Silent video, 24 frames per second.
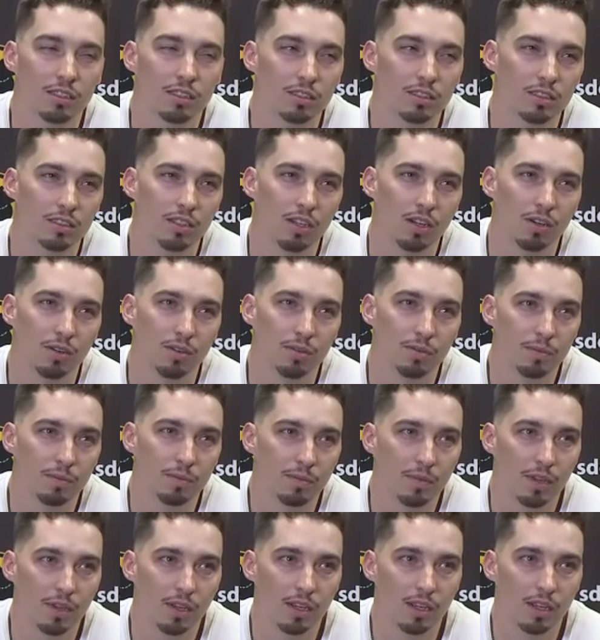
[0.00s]
So
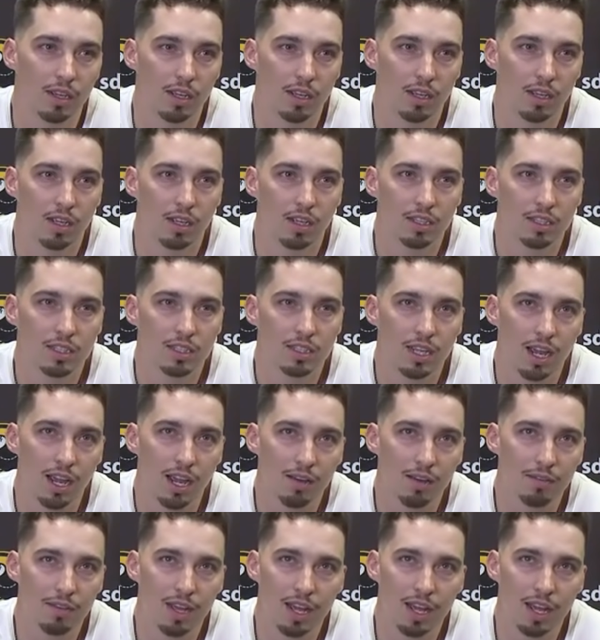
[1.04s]
to
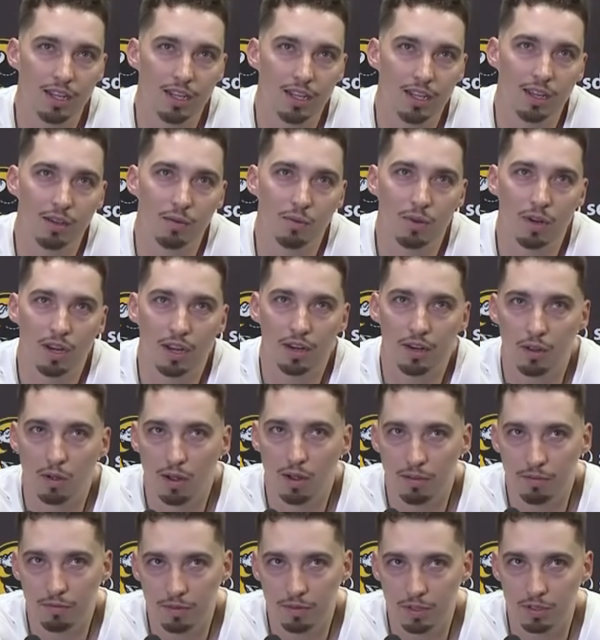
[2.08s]
have that again when I know I
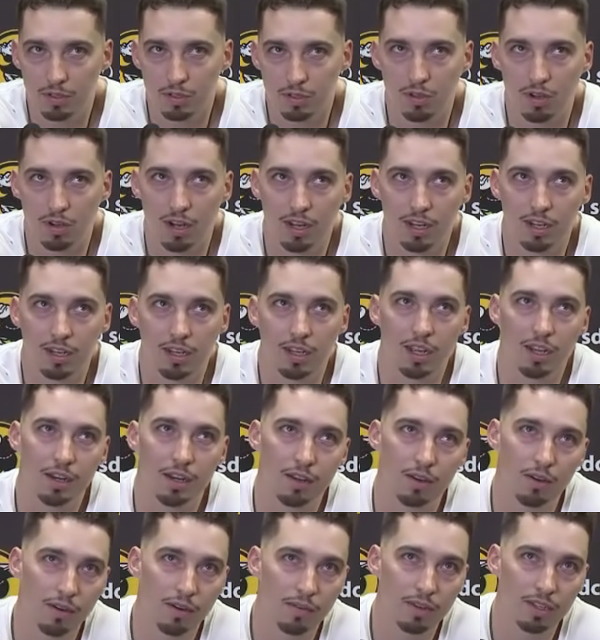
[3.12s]
feel great, I
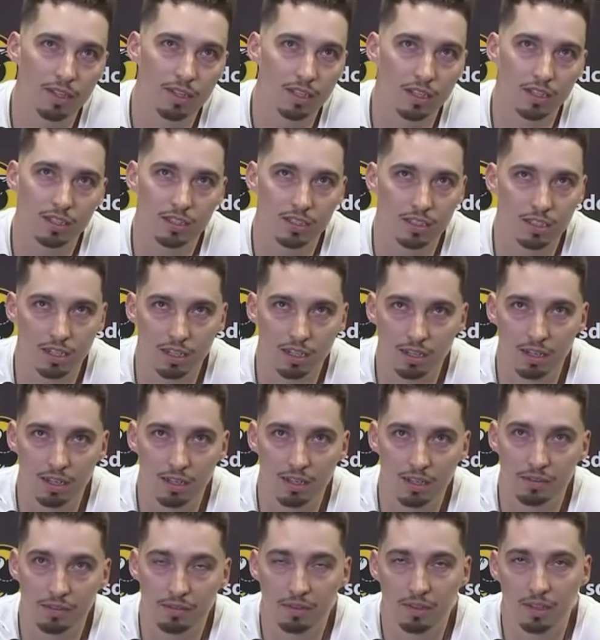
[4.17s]
know everything's
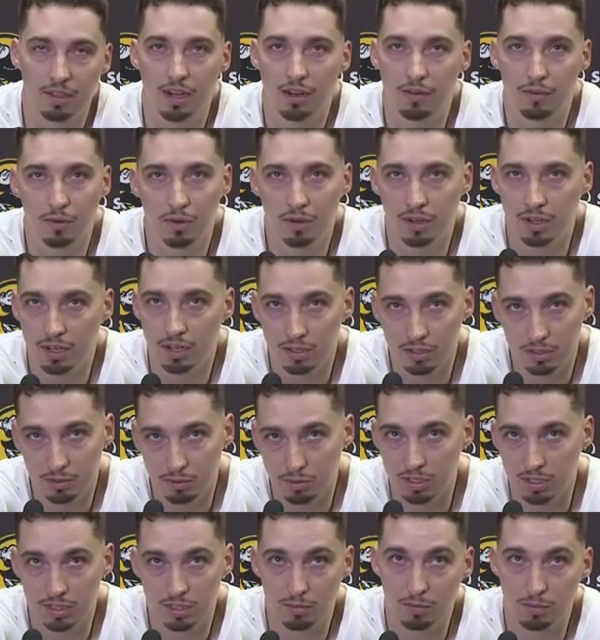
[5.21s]
good. Everyone else
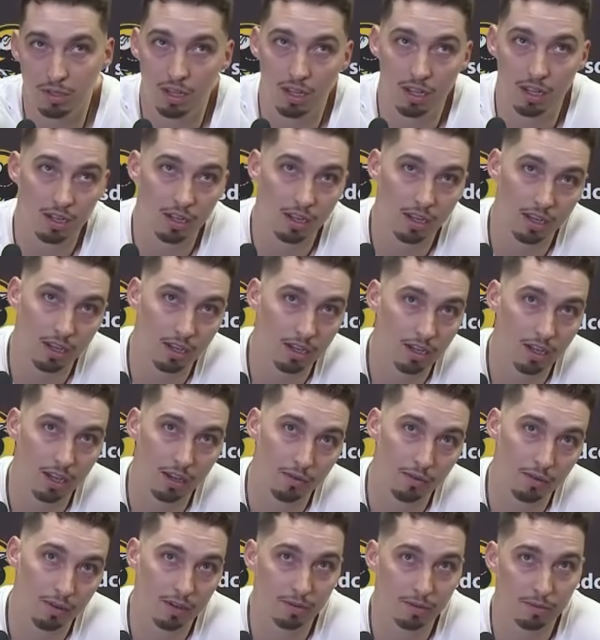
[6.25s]
wants to be like, oh, he gave
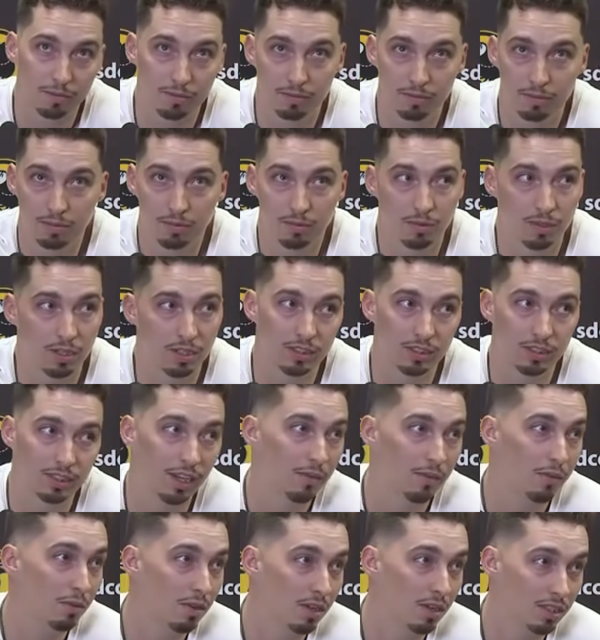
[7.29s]
up, what, 7
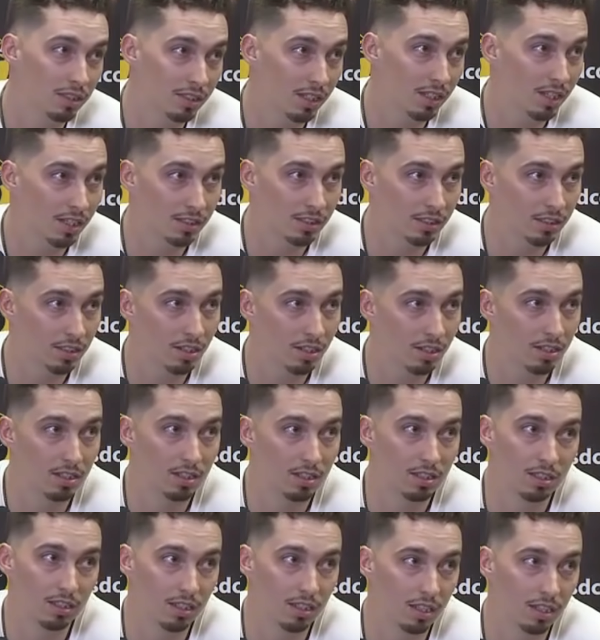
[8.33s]
runs last start?
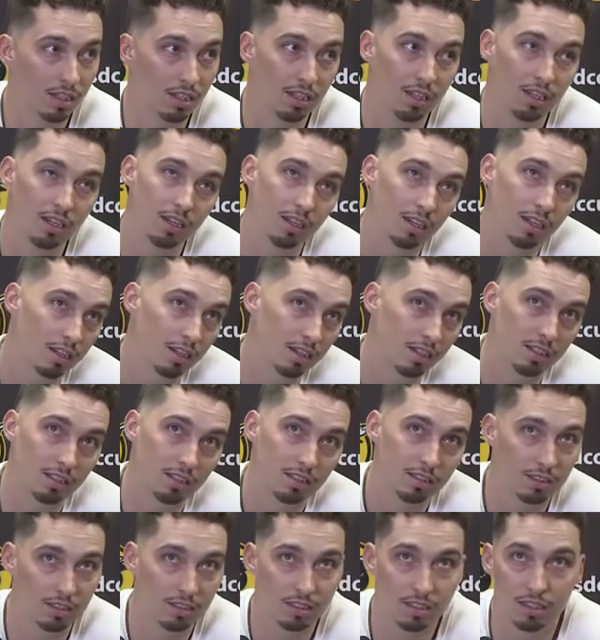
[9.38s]
Man, oh,
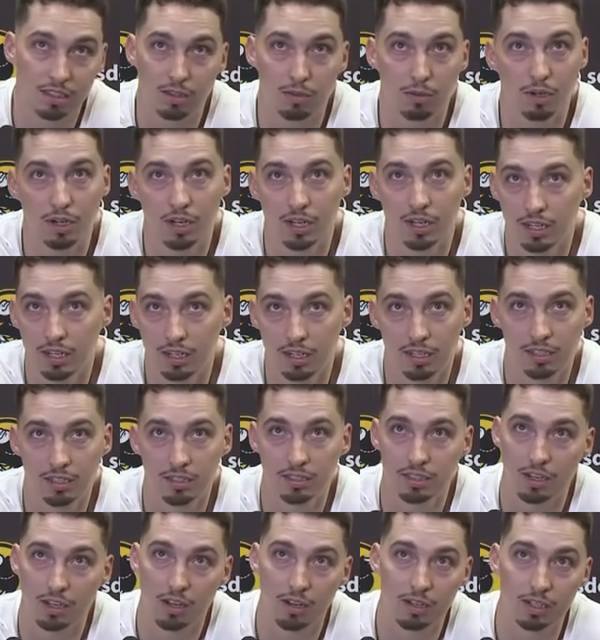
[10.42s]
he's 3 innings
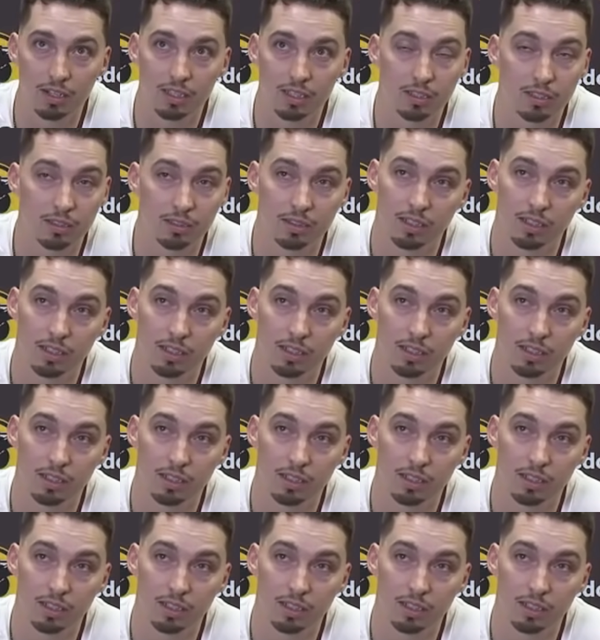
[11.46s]
and all this.